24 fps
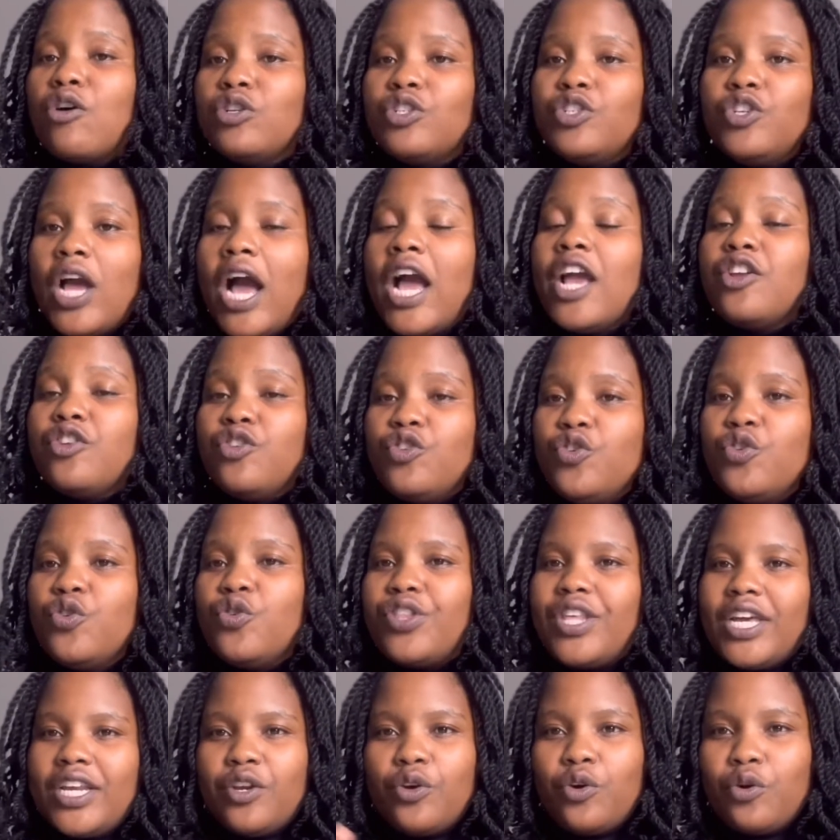I
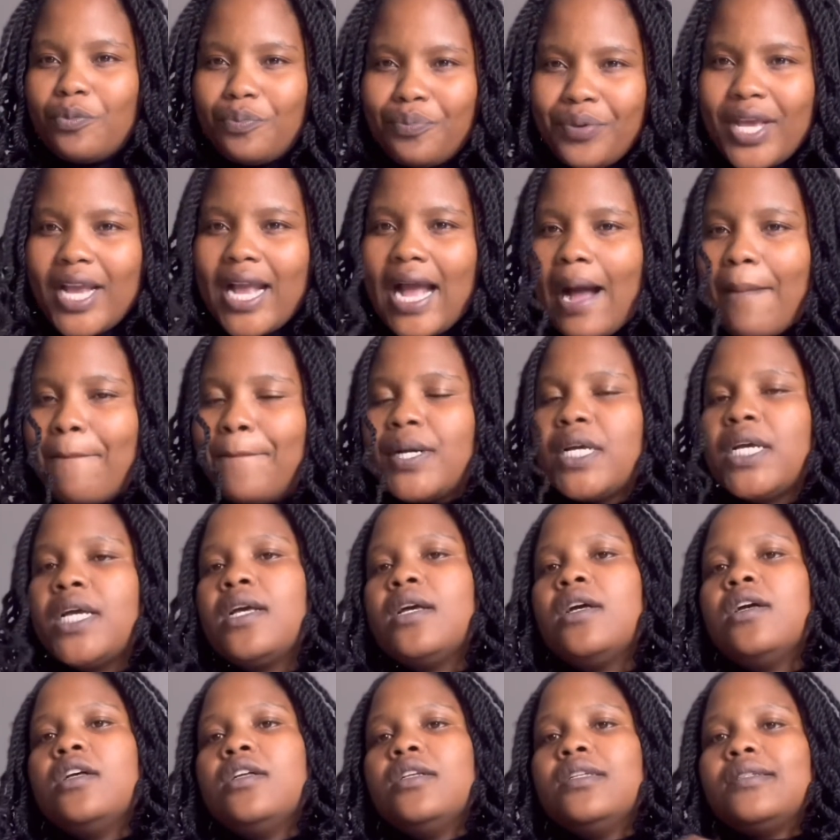knew that he would pick up.
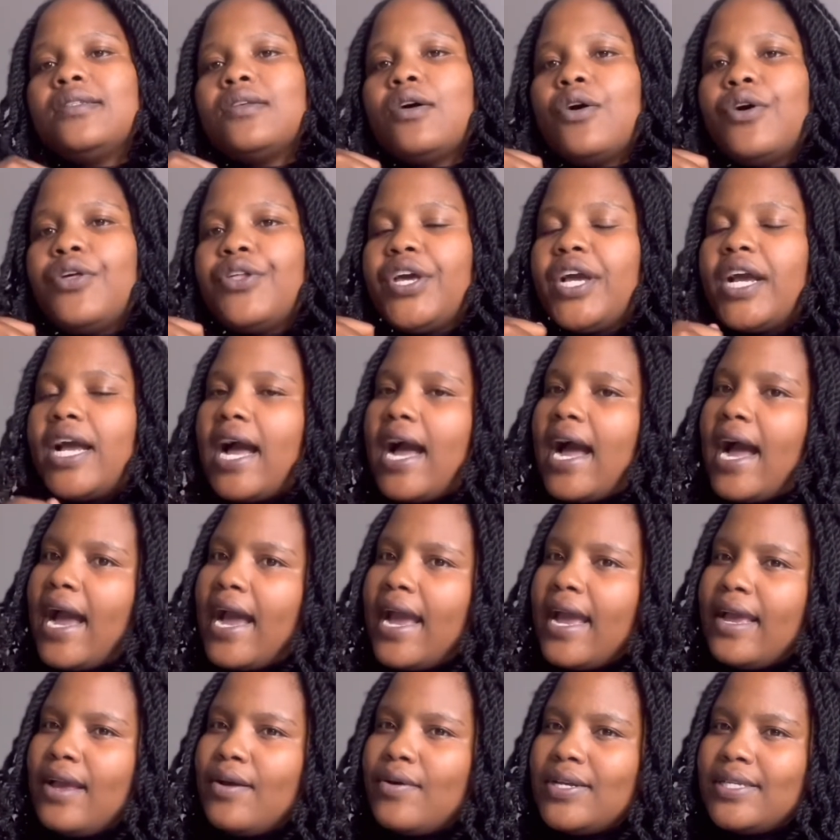So the
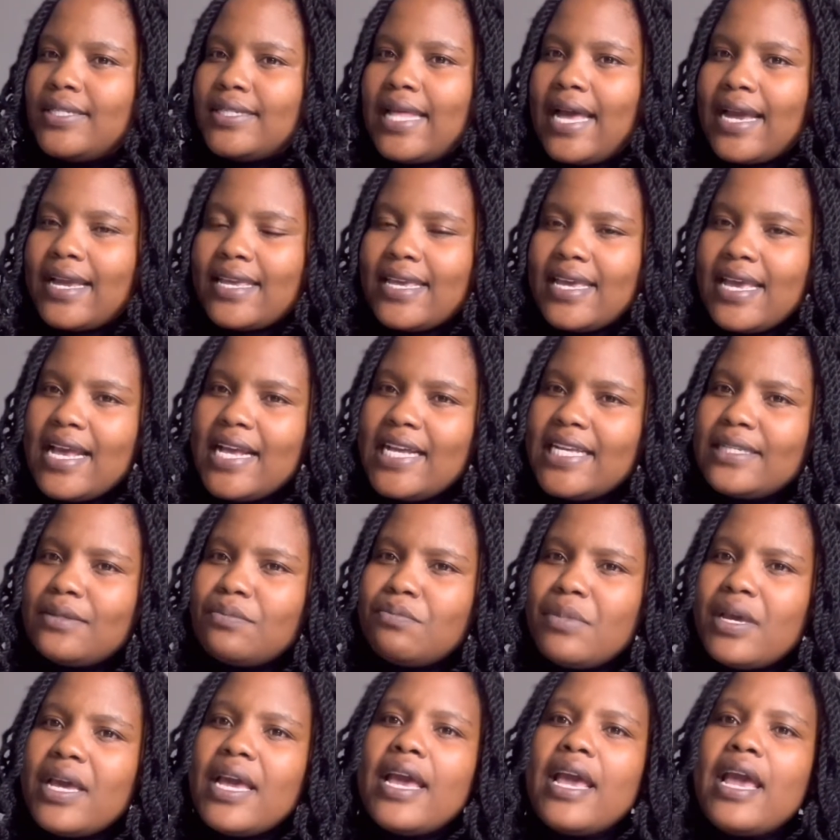guy was like, yes,
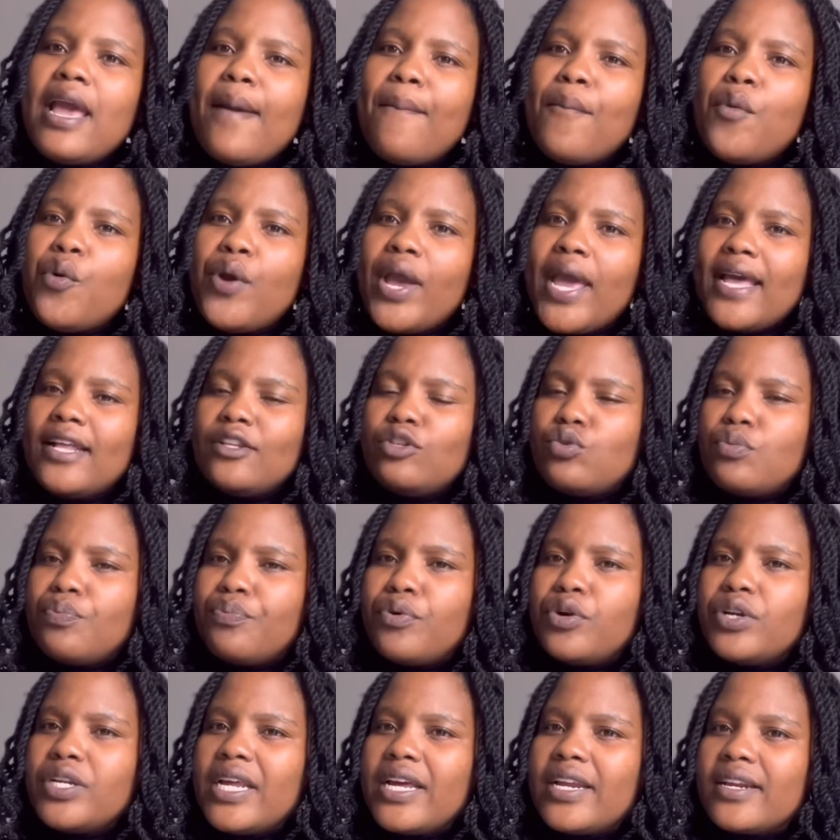ma'am, we had to
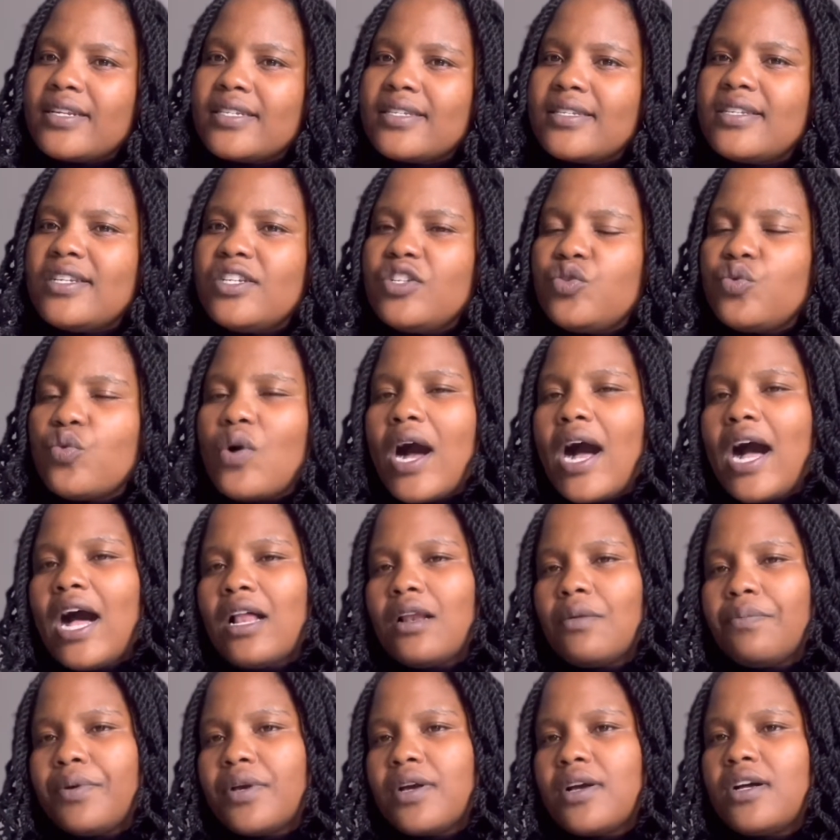put a
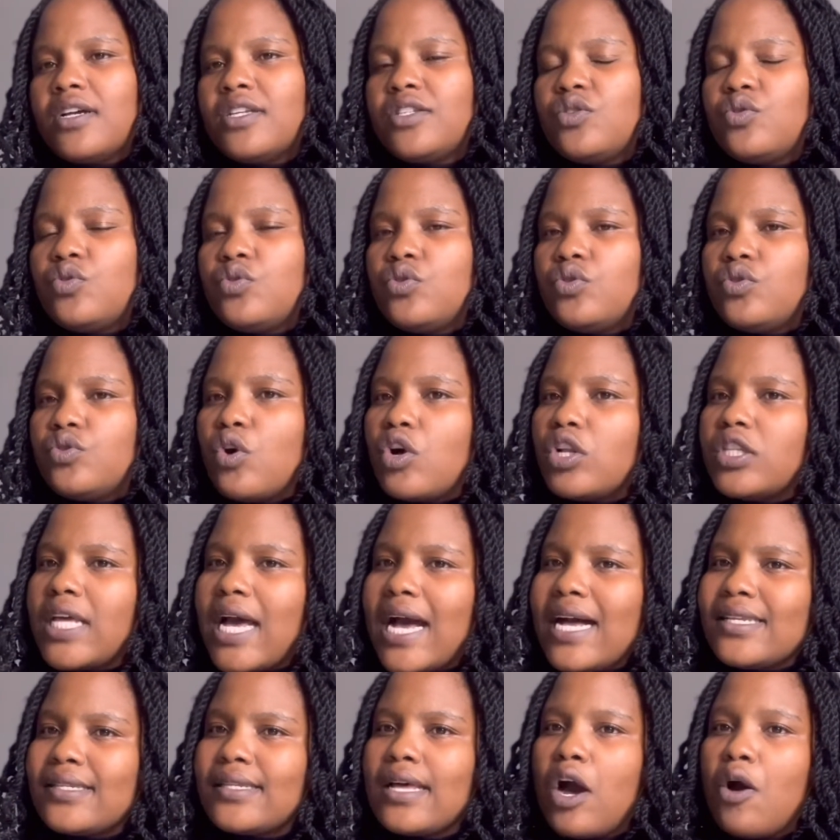residual because you told
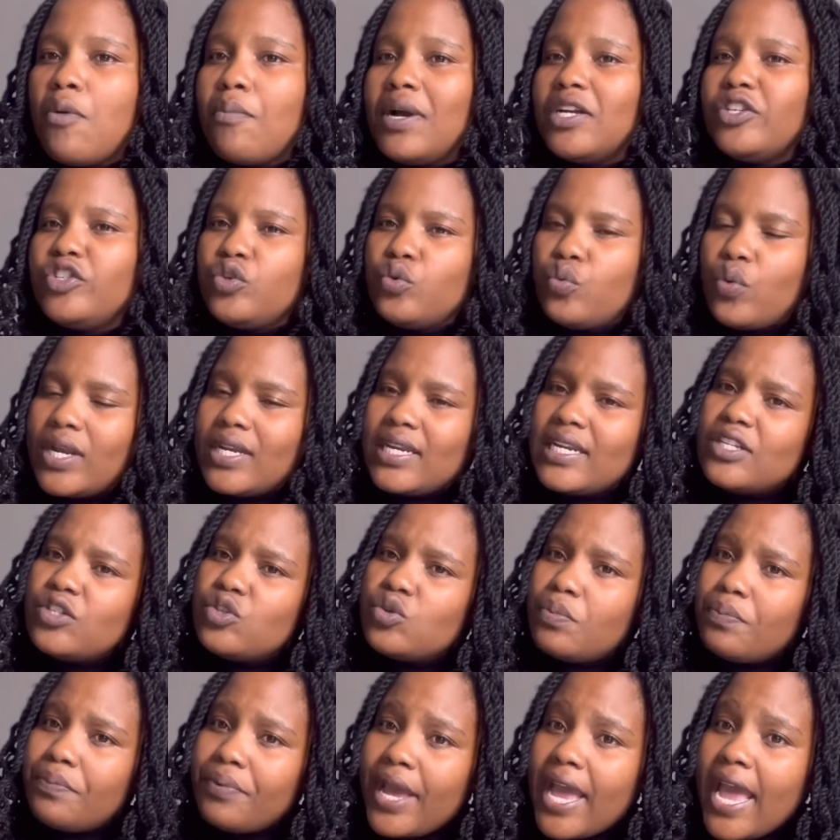us how much you wanted
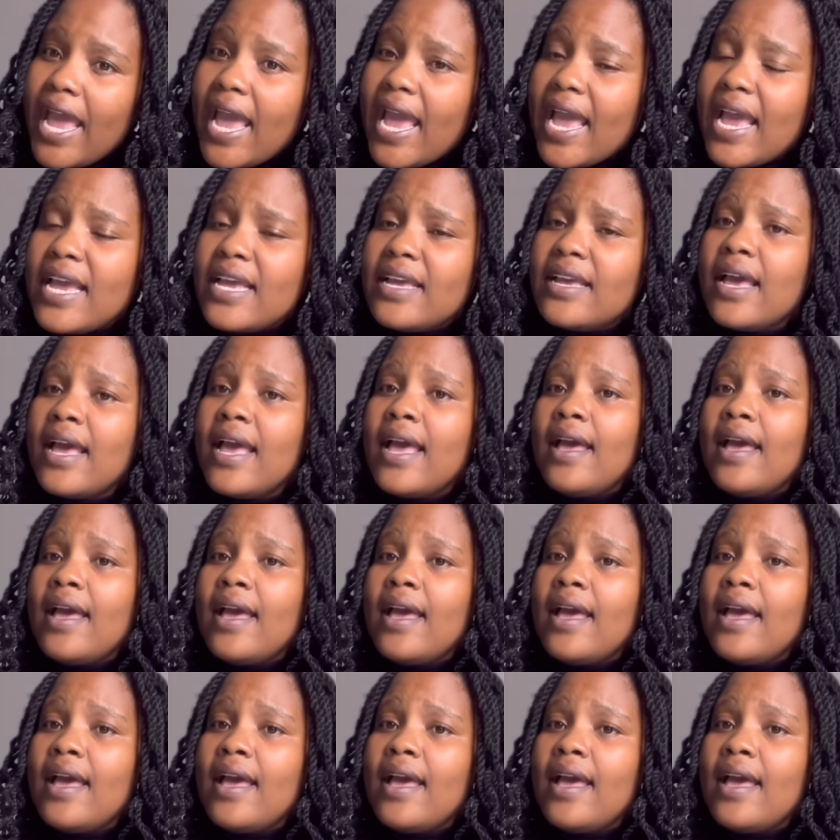to pay.